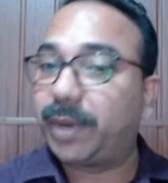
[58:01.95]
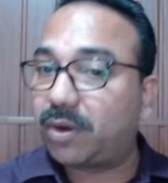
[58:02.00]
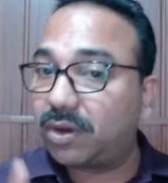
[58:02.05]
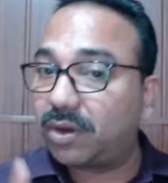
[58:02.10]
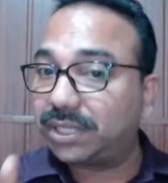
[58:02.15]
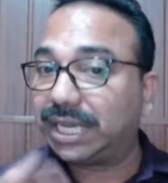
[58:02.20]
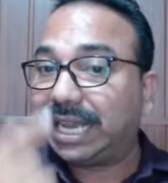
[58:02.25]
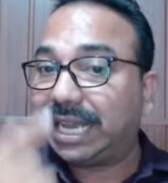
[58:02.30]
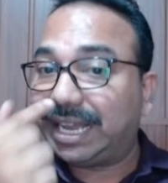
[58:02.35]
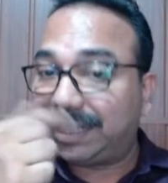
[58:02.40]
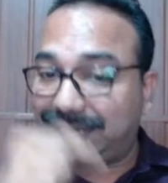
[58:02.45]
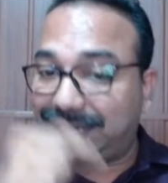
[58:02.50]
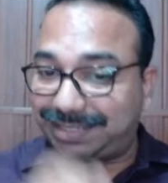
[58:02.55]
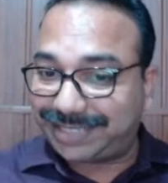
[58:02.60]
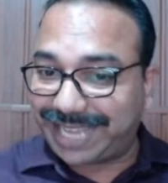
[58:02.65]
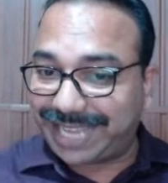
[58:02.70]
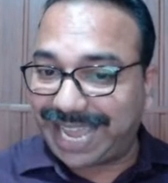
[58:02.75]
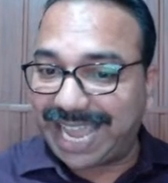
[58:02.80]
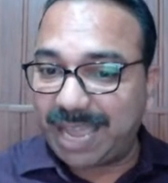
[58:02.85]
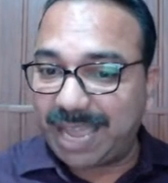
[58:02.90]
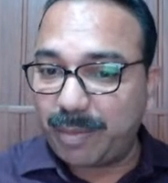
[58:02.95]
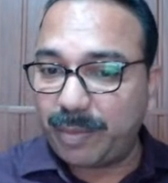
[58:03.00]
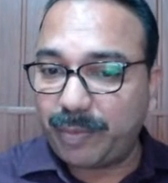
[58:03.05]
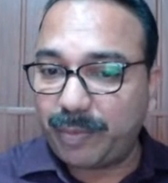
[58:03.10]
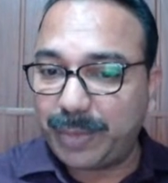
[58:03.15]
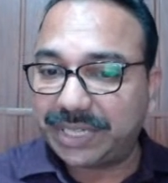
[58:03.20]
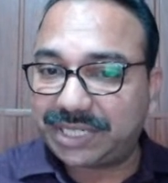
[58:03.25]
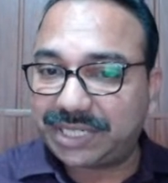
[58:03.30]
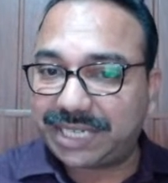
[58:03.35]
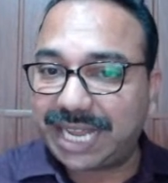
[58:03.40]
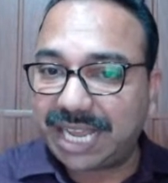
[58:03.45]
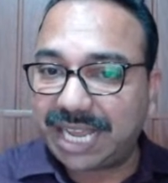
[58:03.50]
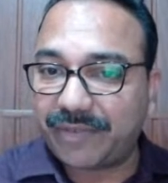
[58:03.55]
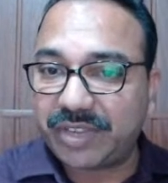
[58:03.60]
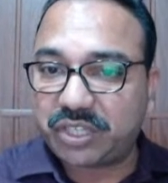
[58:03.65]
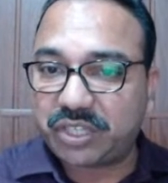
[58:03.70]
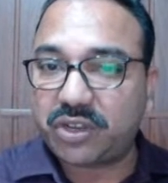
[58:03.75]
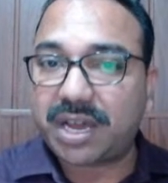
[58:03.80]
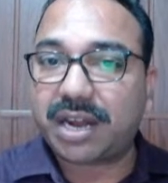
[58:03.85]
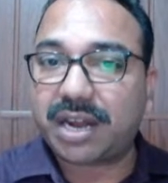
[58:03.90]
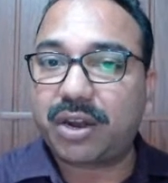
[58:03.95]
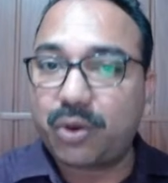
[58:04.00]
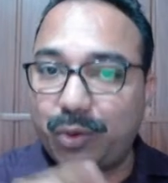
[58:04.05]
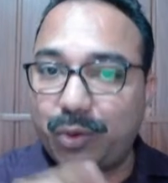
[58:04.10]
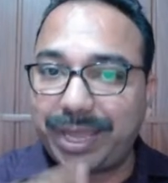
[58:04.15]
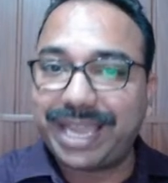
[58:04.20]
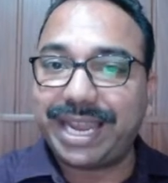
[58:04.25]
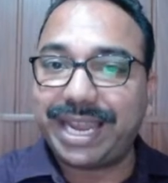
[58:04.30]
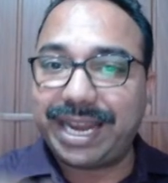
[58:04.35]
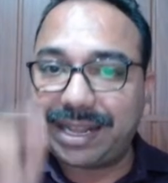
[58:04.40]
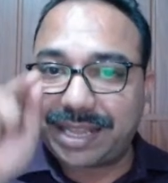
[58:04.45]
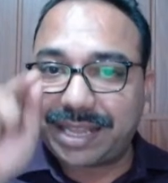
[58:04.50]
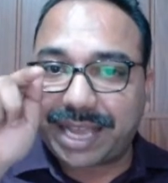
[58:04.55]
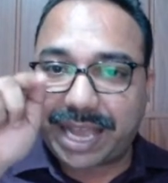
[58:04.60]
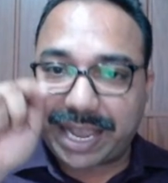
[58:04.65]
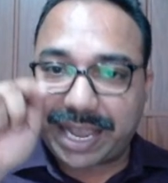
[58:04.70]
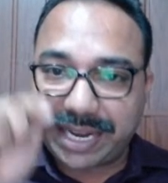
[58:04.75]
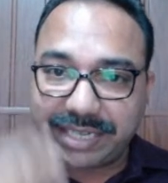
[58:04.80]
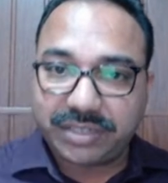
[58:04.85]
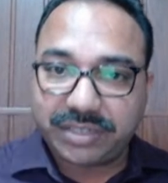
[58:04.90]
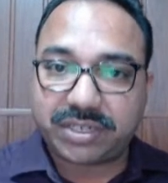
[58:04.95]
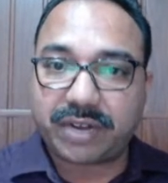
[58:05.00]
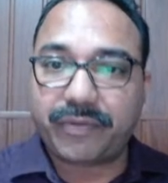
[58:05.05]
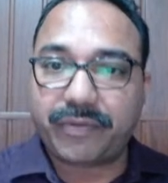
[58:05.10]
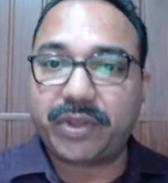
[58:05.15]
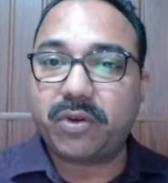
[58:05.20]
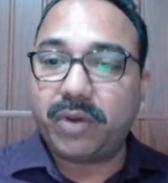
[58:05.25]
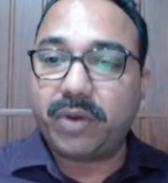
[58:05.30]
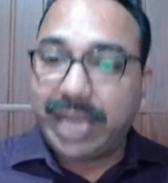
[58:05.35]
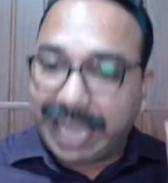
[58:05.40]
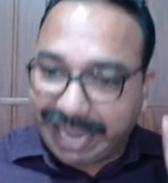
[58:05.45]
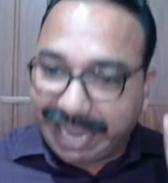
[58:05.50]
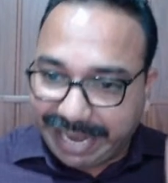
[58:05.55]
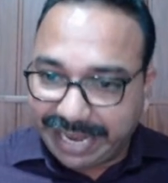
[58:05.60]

because the same mistake which you are doing in the interview